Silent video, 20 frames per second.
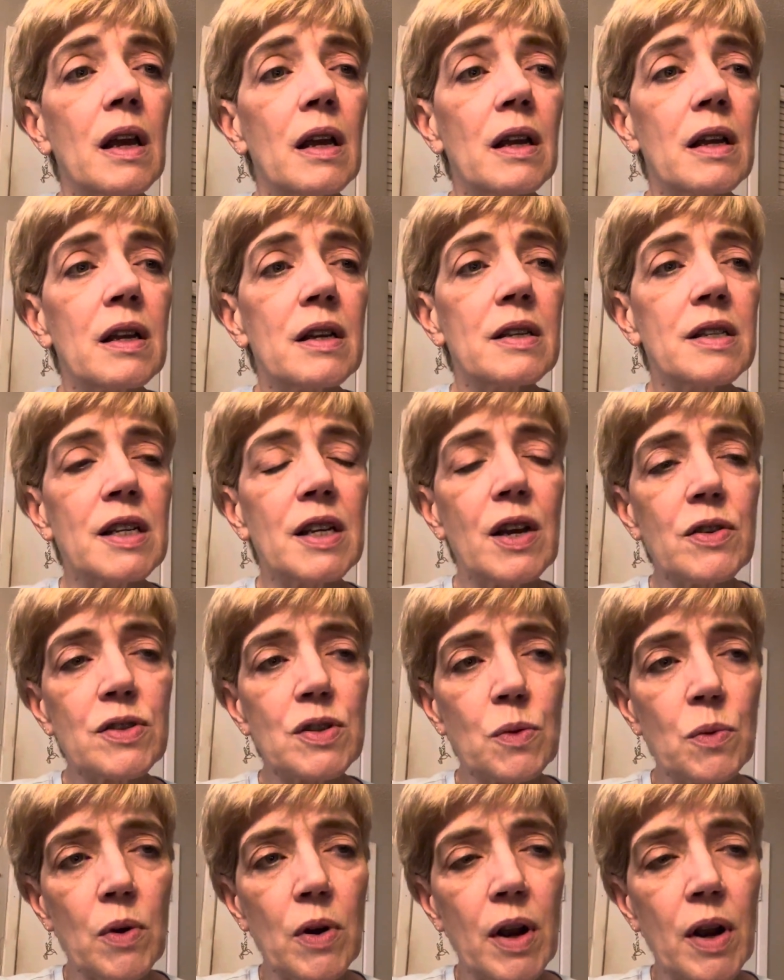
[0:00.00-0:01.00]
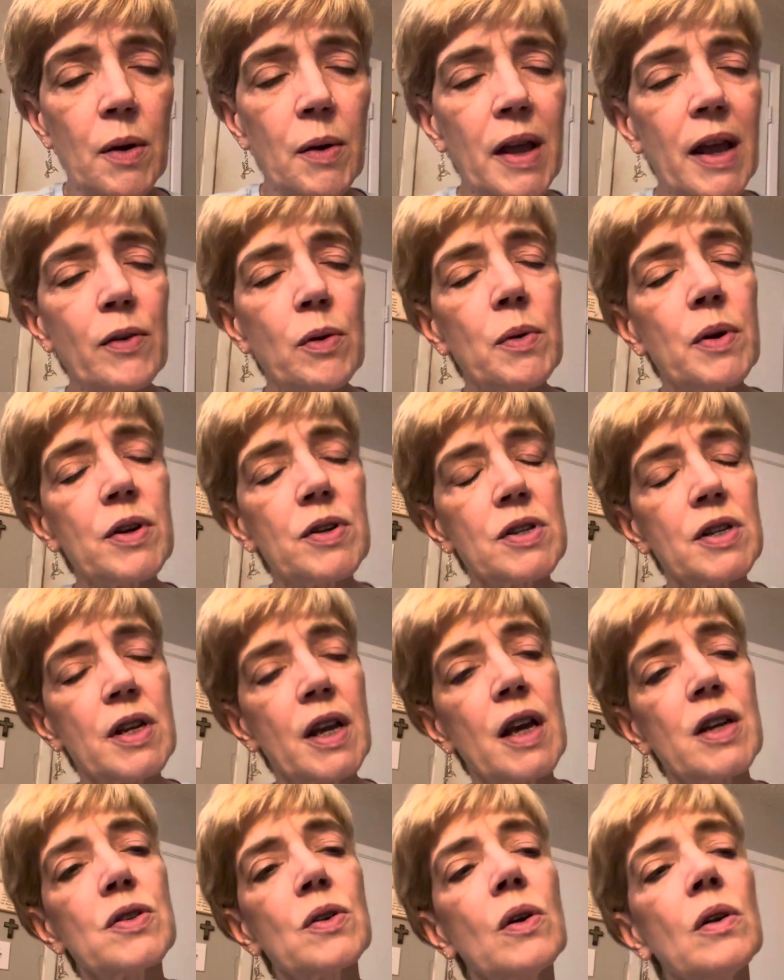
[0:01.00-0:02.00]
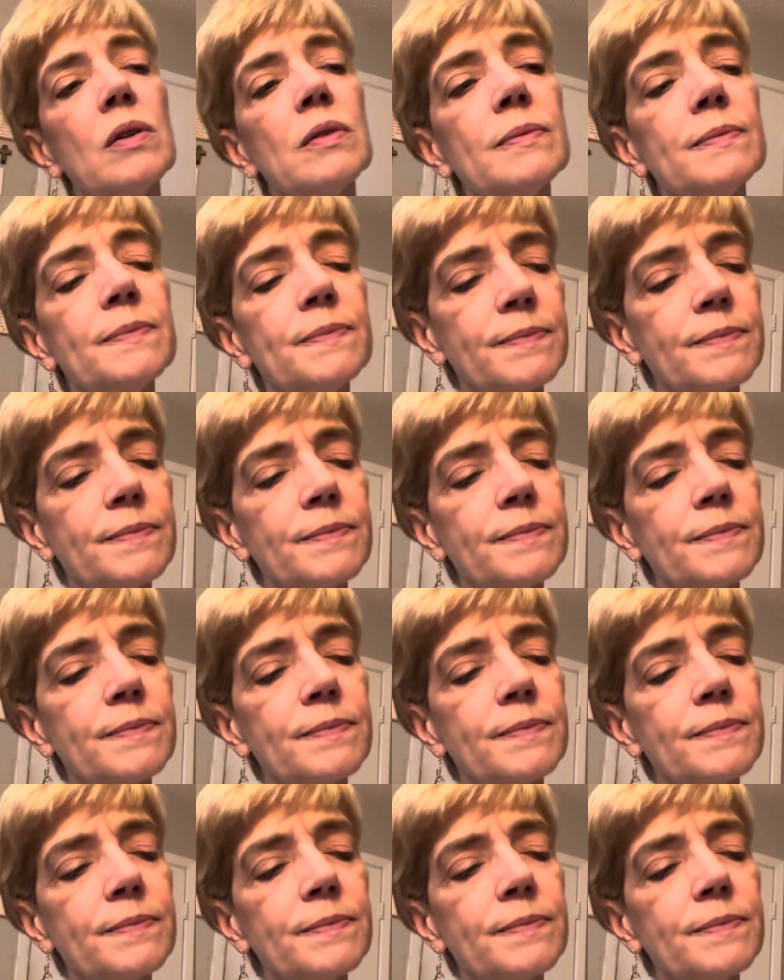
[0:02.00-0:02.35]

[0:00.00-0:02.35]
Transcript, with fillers: because he goes to work we have a weird schedule